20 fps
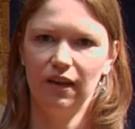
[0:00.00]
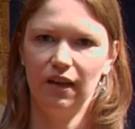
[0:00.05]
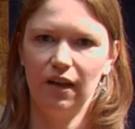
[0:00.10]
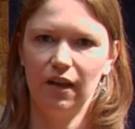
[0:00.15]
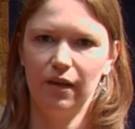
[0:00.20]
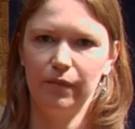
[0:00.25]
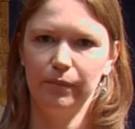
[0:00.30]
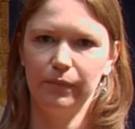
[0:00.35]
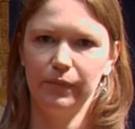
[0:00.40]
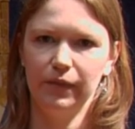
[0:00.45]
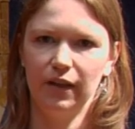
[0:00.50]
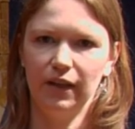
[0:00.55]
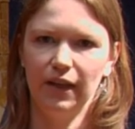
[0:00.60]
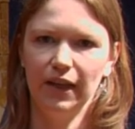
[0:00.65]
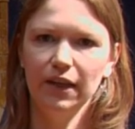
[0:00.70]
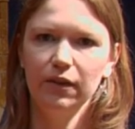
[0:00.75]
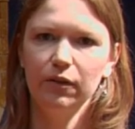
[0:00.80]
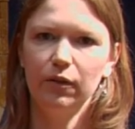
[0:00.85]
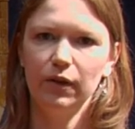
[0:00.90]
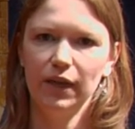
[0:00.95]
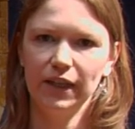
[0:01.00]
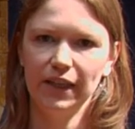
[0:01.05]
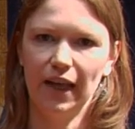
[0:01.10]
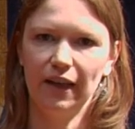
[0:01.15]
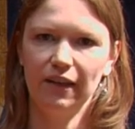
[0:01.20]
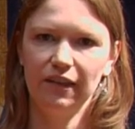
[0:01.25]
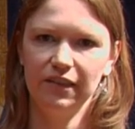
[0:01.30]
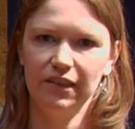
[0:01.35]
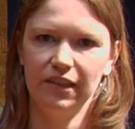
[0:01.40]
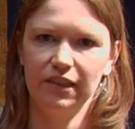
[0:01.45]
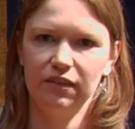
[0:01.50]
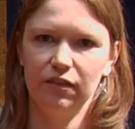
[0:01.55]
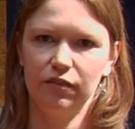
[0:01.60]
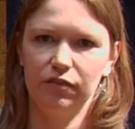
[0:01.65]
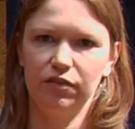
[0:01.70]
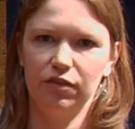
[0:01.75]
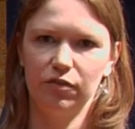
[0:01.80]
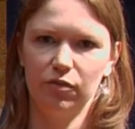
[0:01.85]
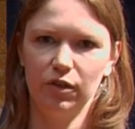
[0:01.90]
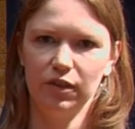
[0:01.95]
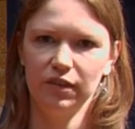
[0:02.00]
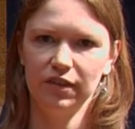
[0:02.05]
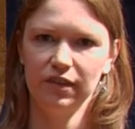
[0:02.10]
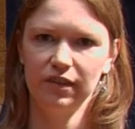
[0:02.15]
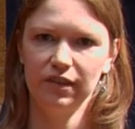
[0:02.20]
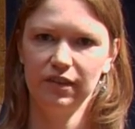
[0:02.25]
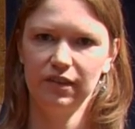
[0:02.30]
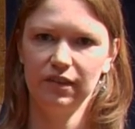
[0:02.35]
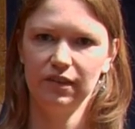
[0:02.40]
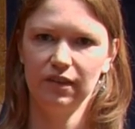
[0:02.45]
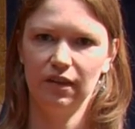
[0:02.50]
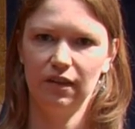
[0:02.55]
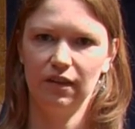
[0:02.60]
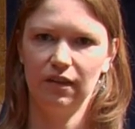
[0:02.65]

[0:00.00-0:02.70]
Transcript: the legal analysis of sources,